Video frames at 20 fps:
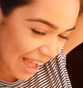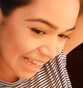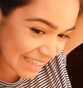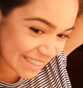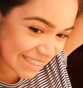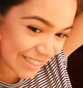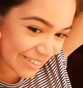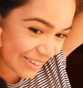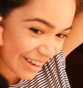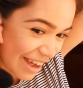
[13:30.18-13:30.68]
I
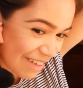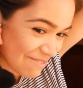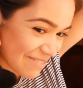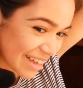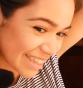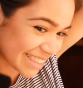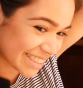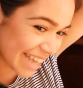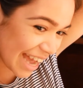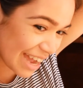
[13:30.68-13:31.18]
still have
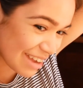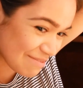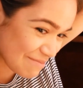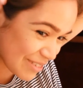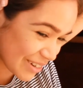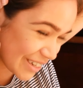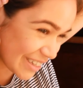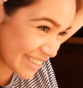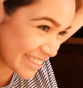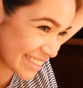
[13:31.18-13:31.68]
my
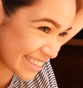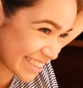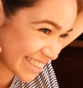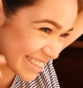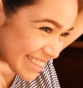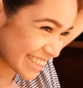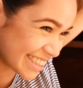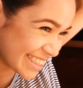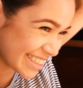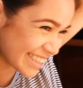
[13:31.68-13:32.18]

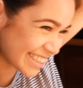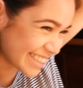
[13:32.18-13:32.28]
sideburns.